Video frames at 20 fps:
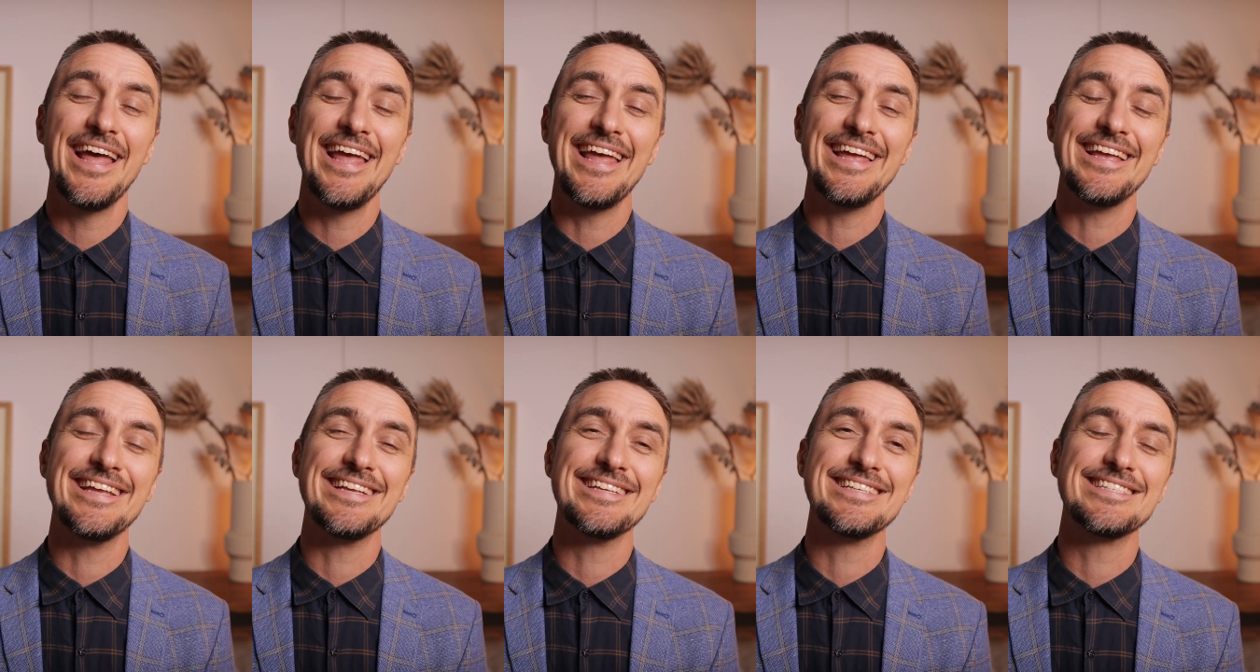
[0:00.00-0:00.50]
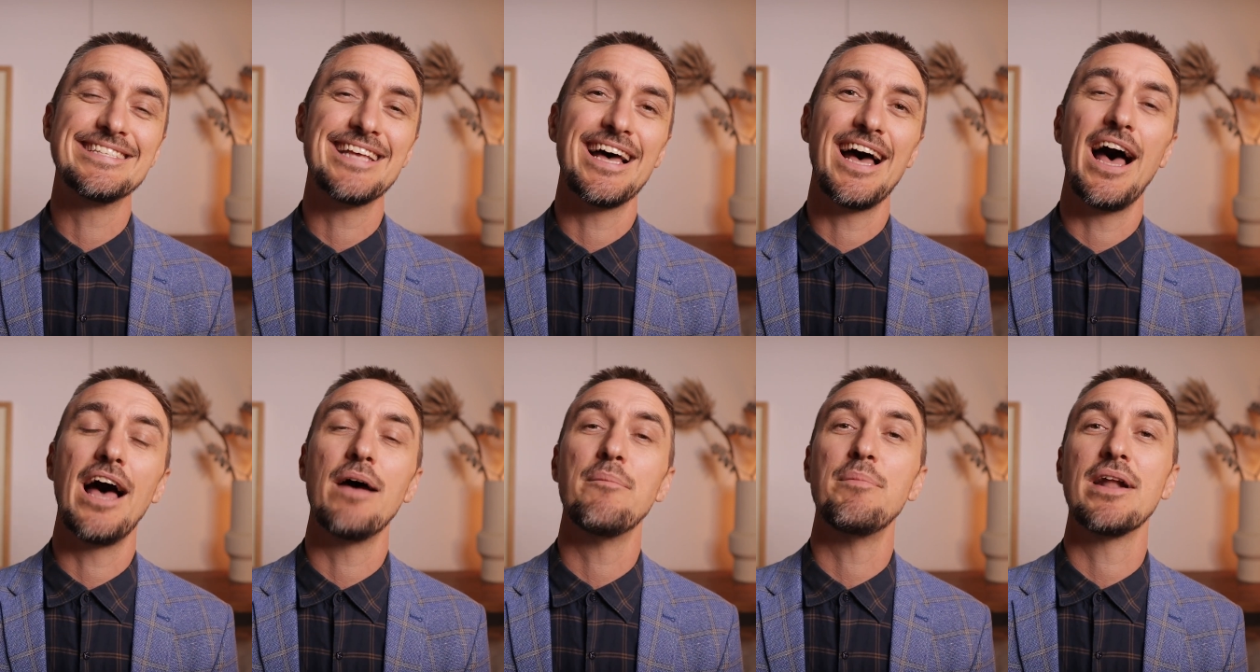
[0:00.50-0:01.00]
is
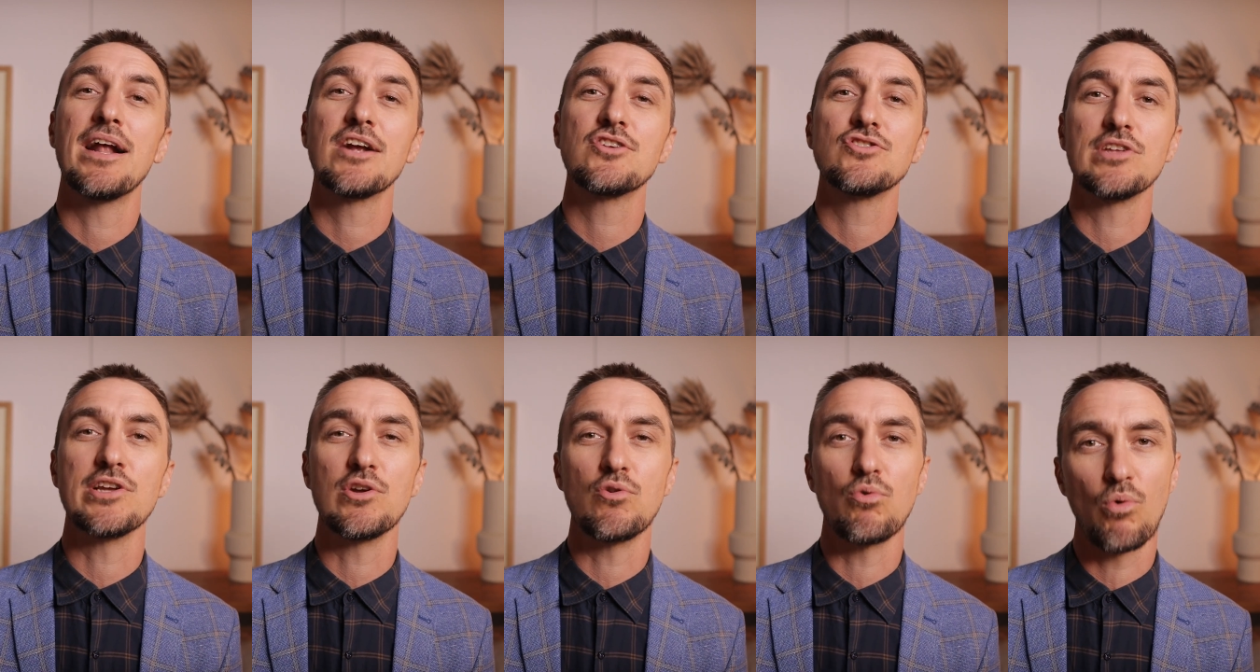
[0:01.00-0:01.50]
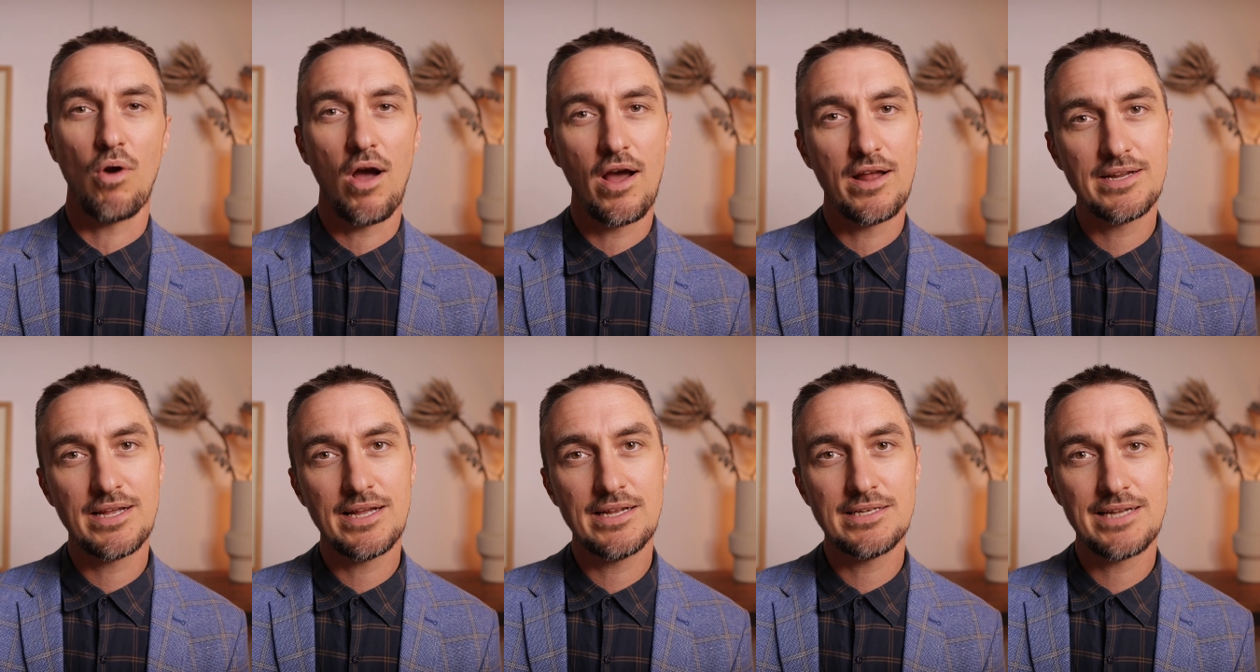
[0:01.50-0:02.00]
I've been actually
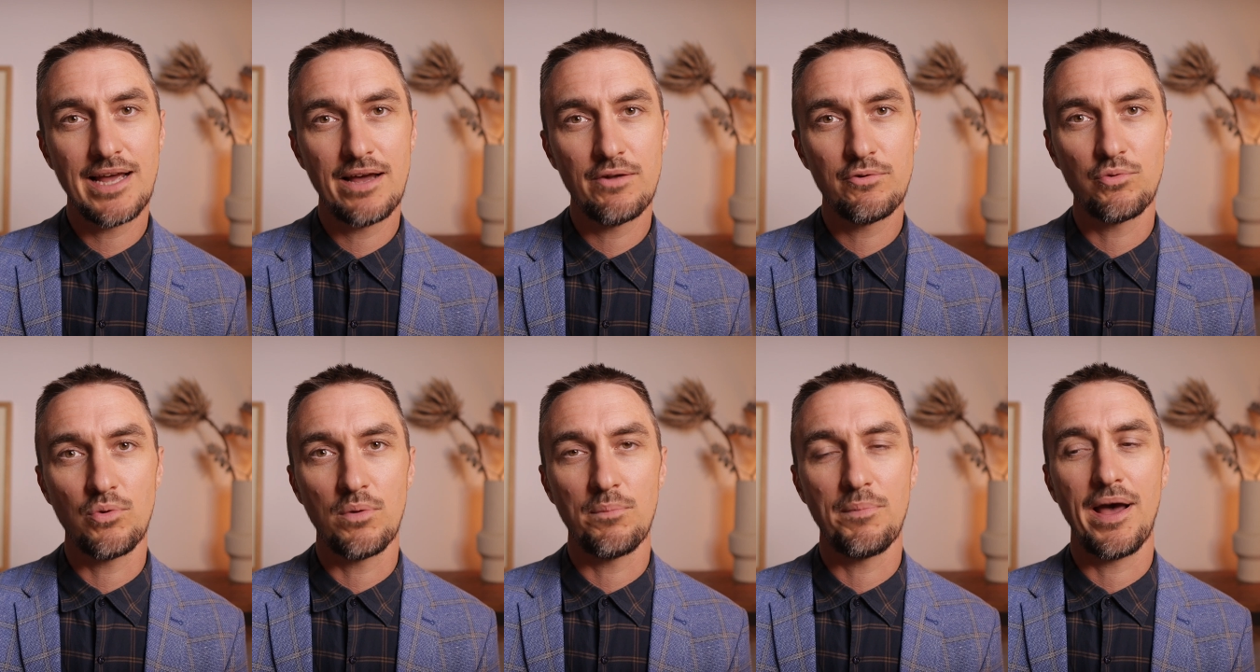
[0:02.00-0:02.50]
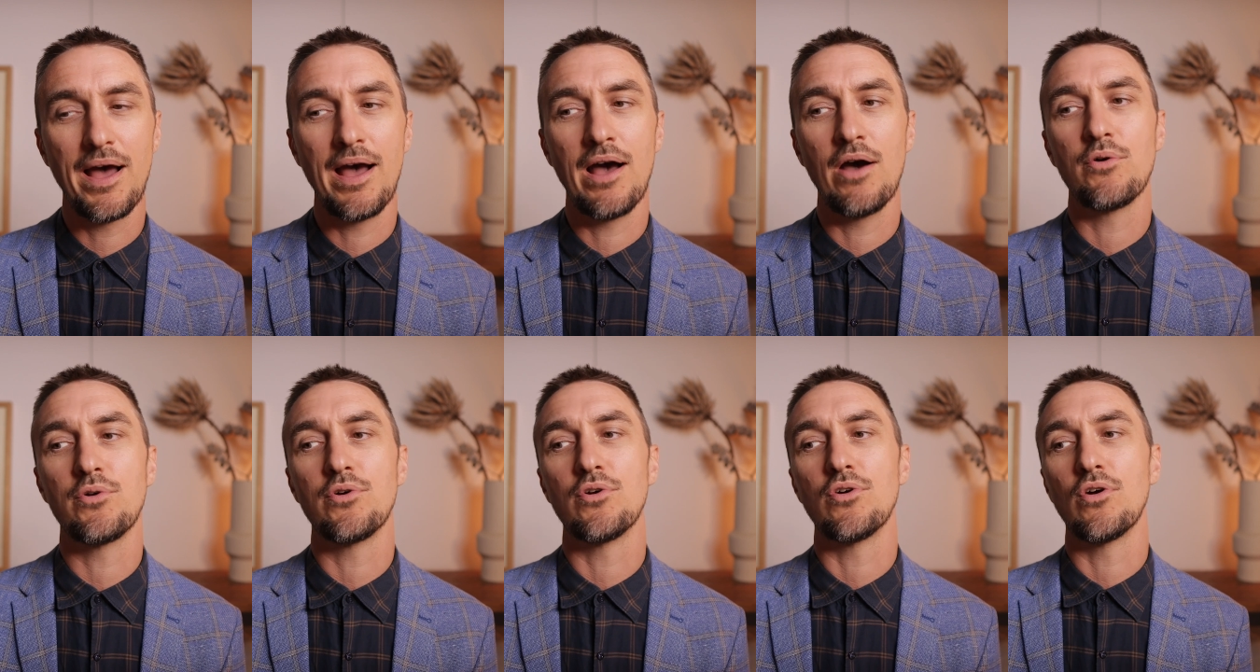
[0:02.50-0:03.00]
grinding it down to a
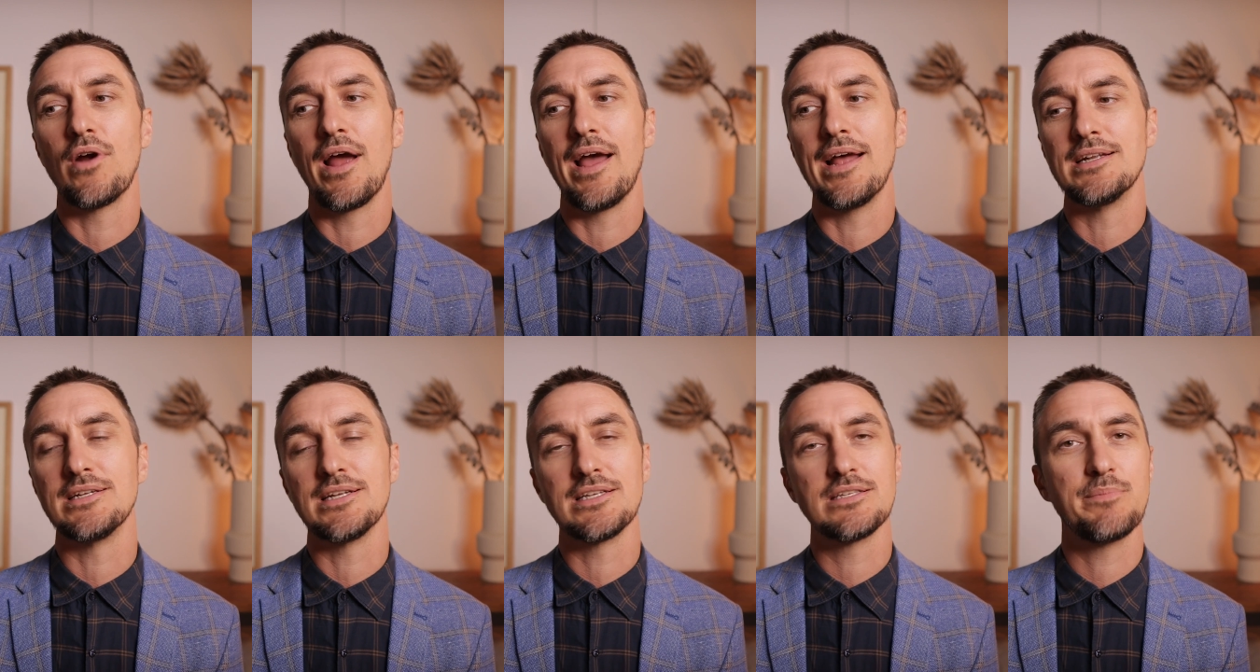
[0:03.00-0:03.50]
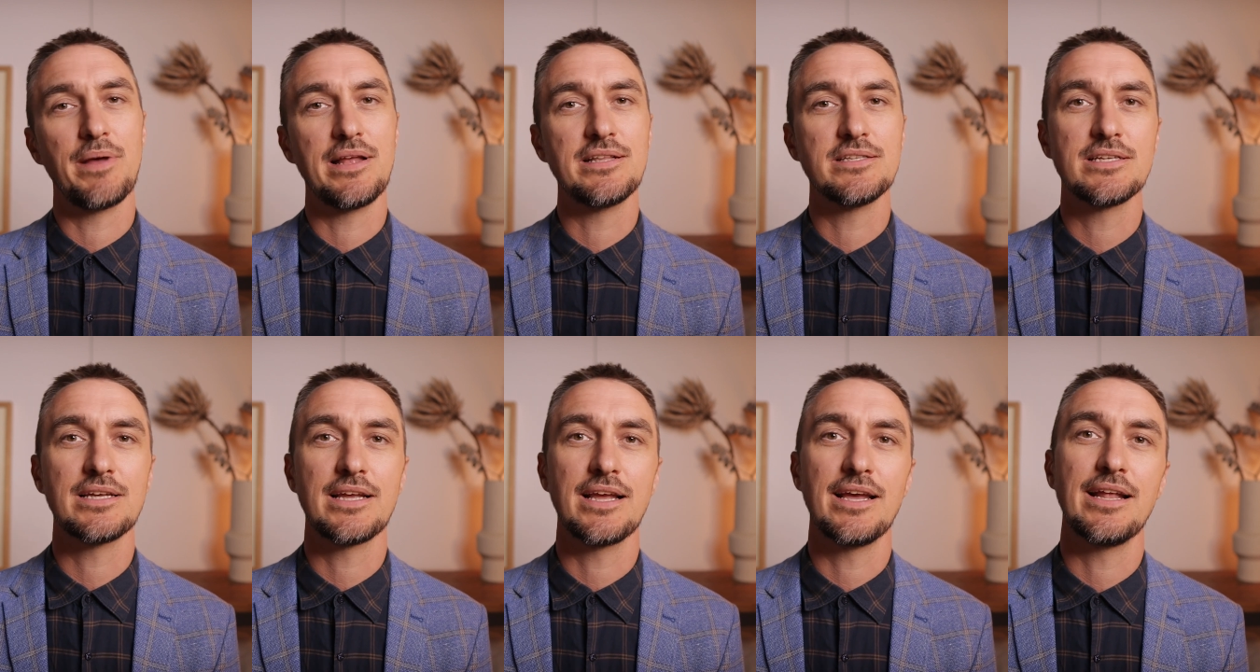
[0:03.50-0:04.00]
powder and
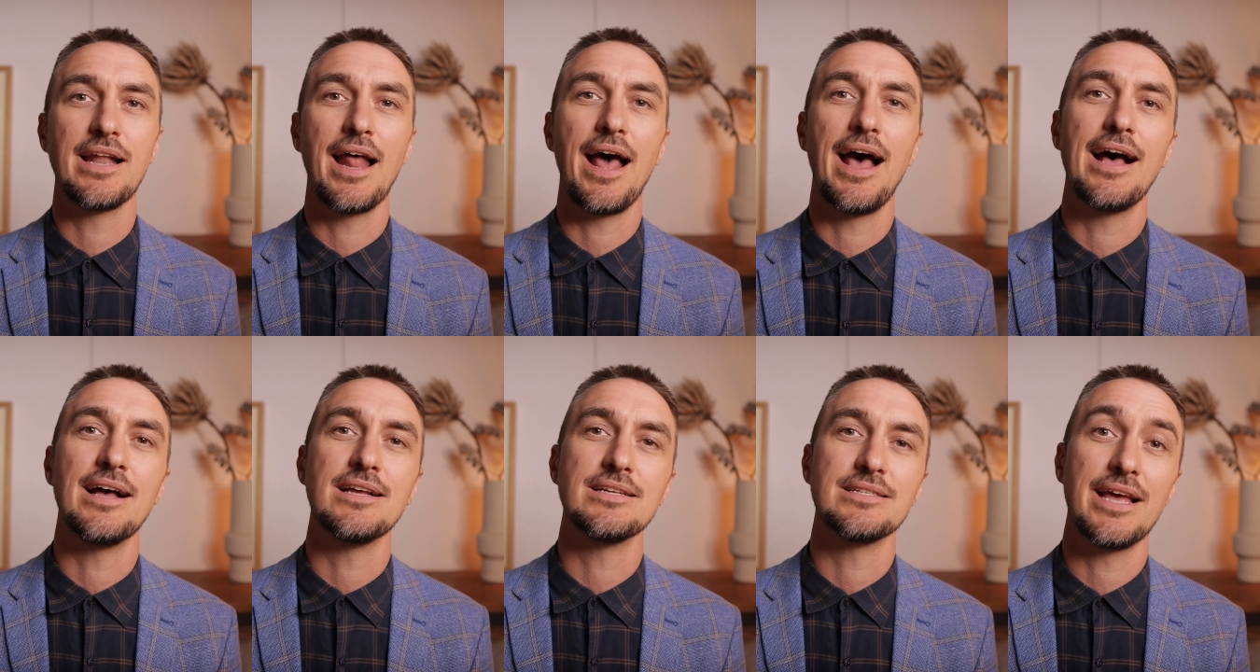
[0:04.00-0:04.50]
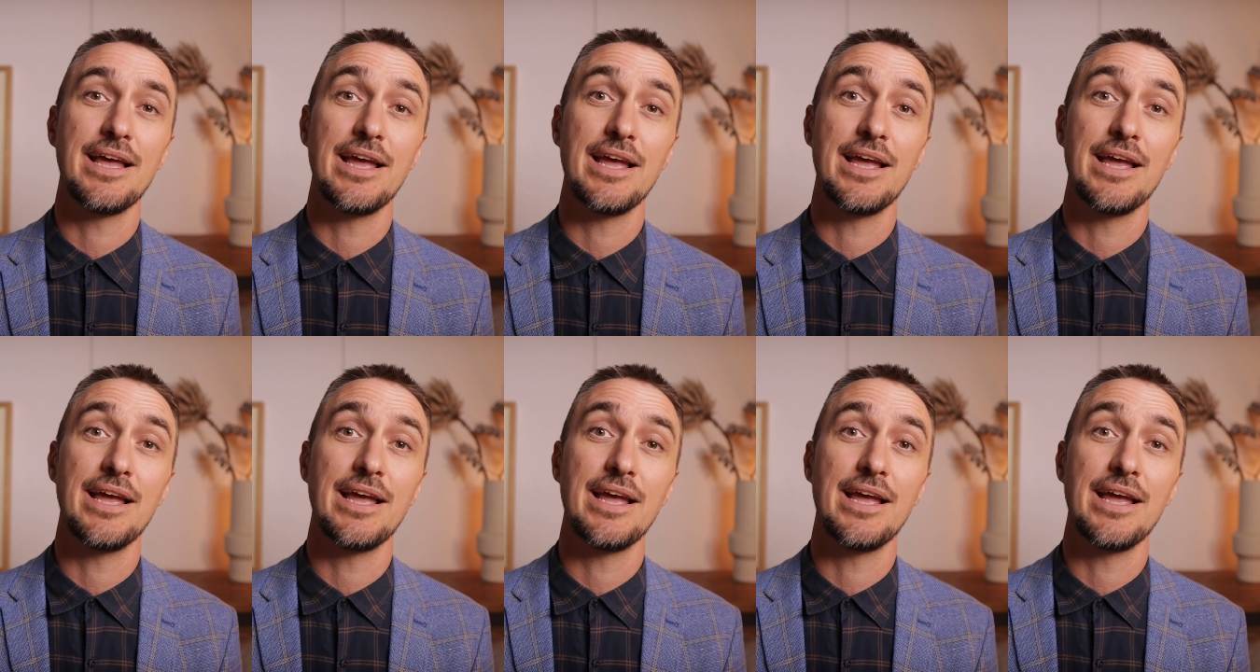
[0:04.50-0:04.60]
dispensing it as